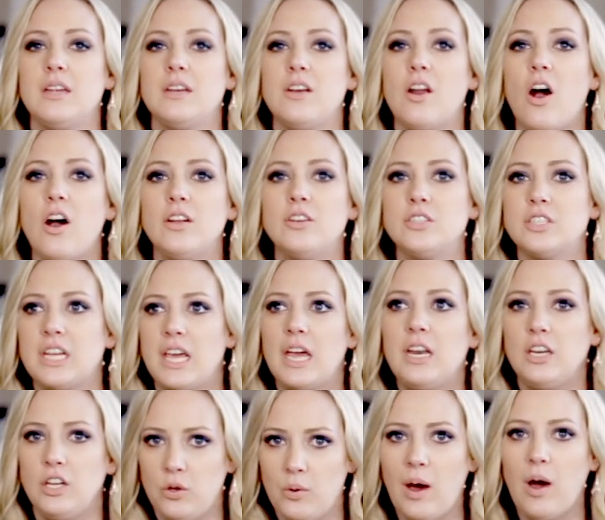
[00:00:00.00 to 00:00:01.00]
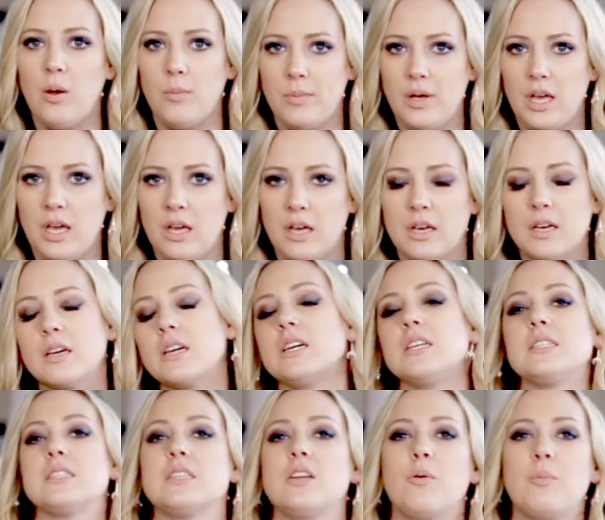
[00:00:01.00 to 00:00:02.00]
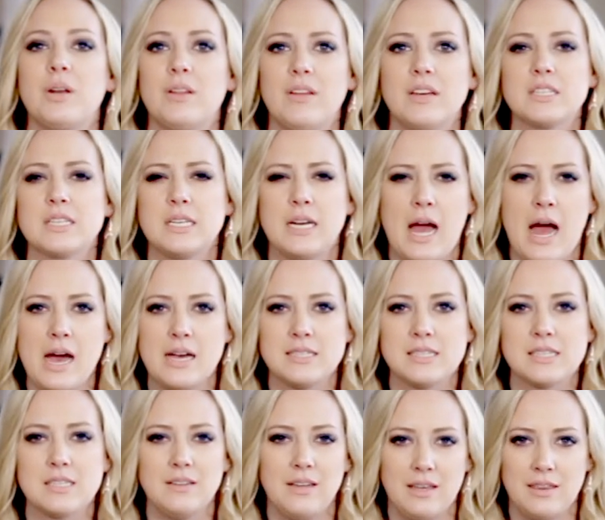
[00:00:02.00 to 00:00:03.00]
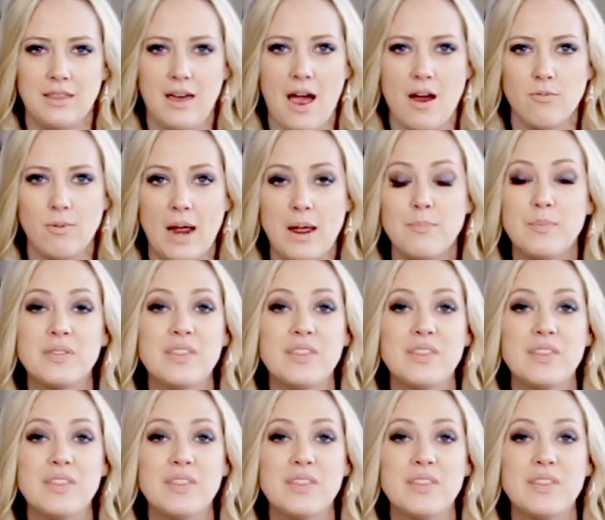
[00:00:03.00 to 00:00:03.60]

Not, can you help me? Because nobody likes an ask like that, right?